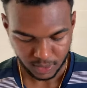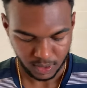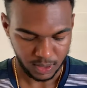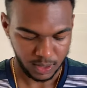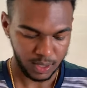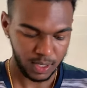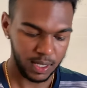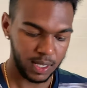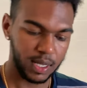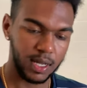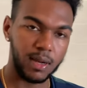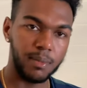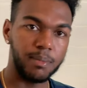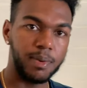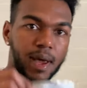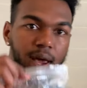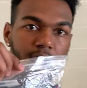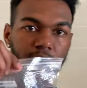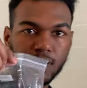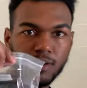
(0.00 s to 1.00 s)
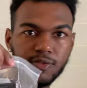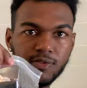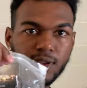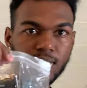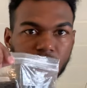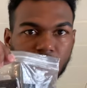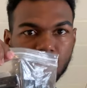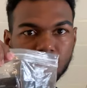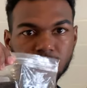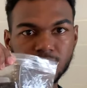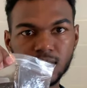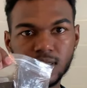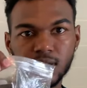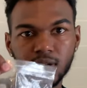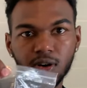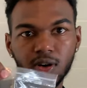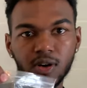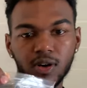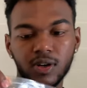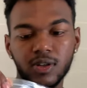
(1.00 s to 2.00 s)
And then I got a bag of like S D
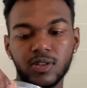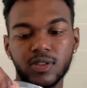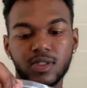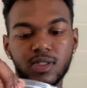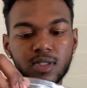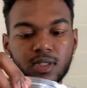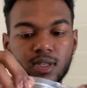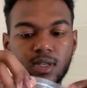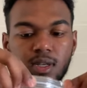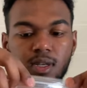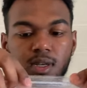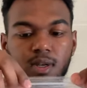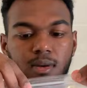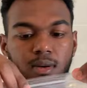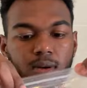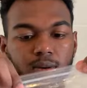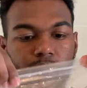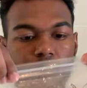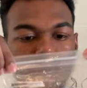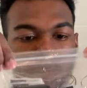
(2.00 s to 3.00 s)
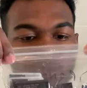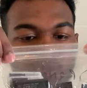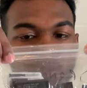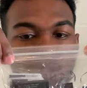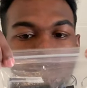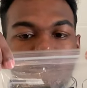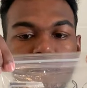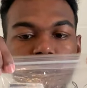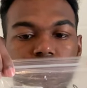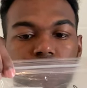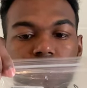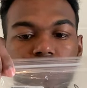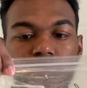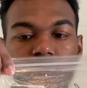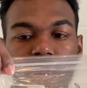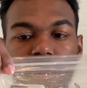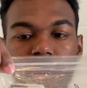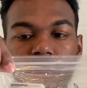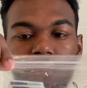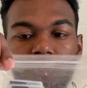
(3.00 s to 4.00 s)
cards, flash
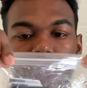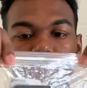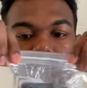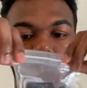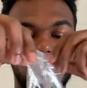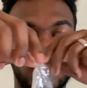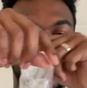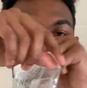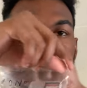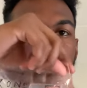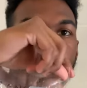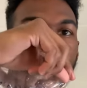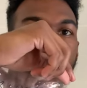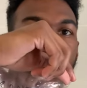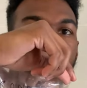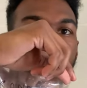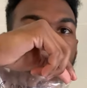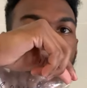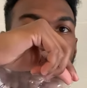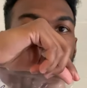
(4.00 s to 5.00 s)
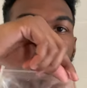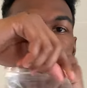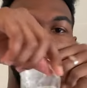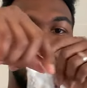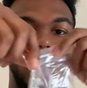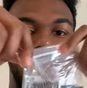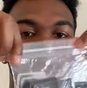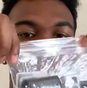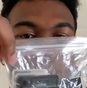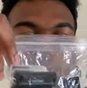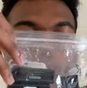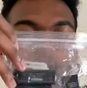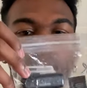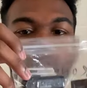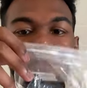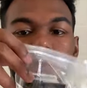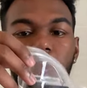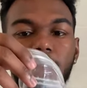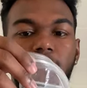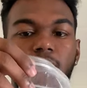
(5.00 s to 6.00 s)
drives. You know, you have to
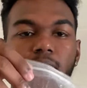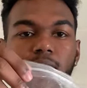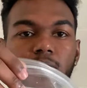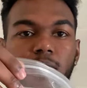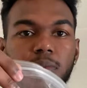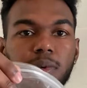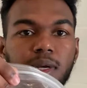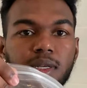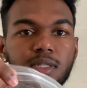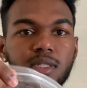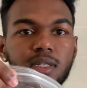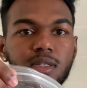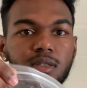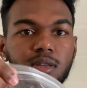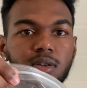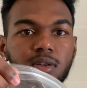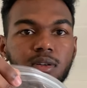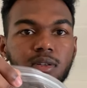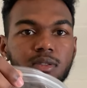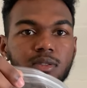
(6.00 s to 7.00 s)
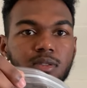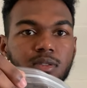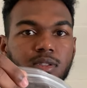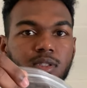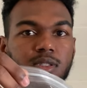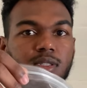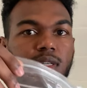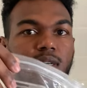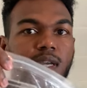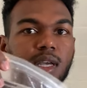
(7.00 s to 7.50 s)
have a backup S D card just in